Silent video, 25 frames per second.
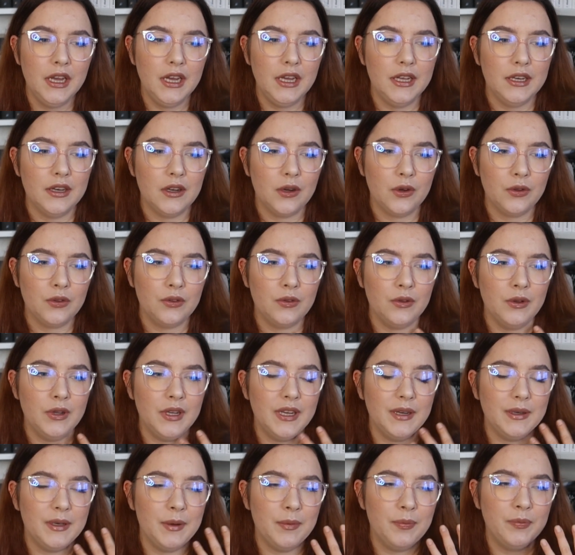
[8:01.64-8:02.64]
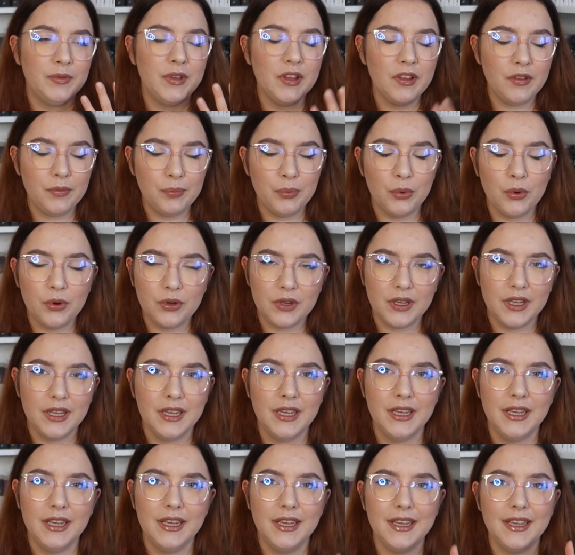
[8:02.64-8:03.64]
And also this book
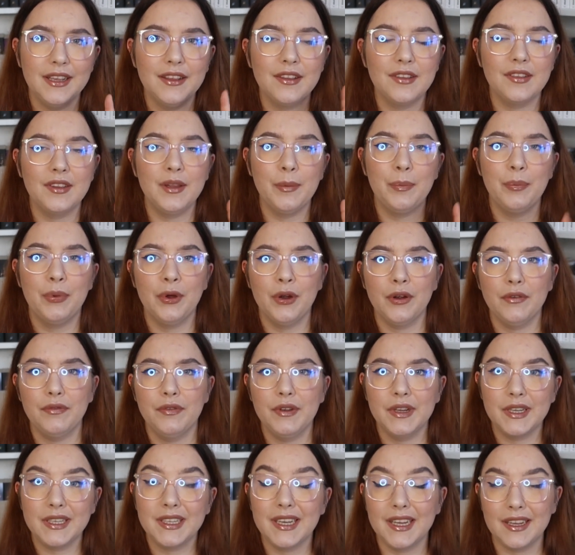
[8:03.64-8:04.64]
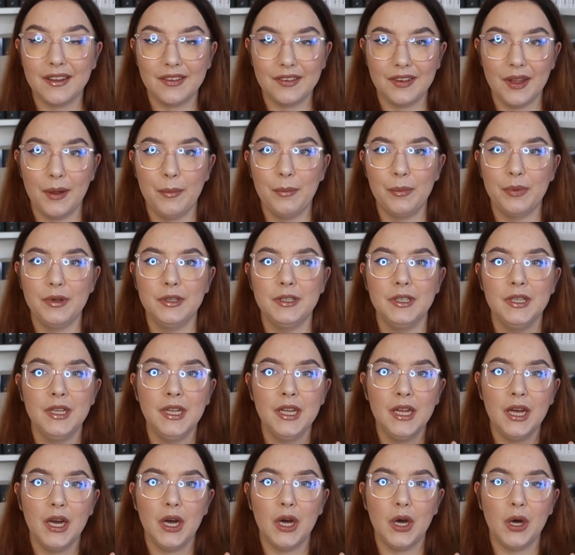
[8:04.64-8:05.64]
is the perfect example
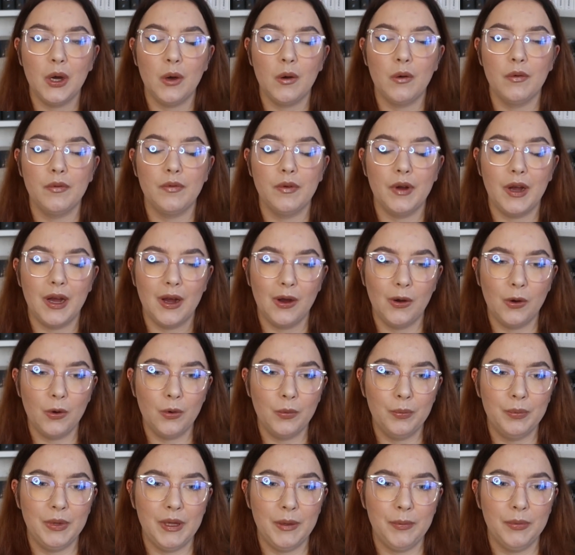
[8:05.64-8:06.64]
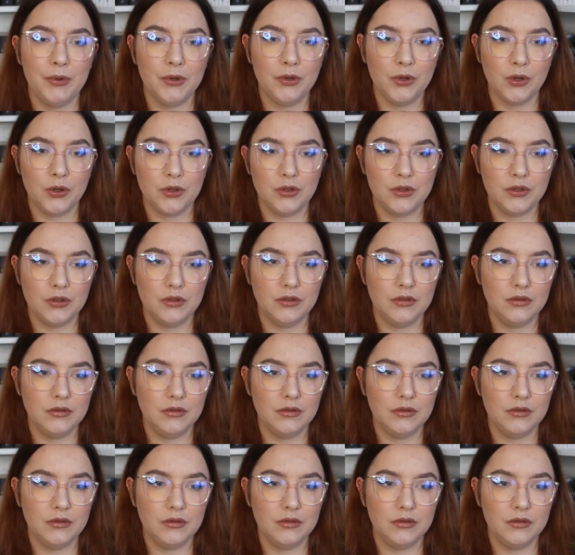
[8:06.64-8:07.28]
of how people not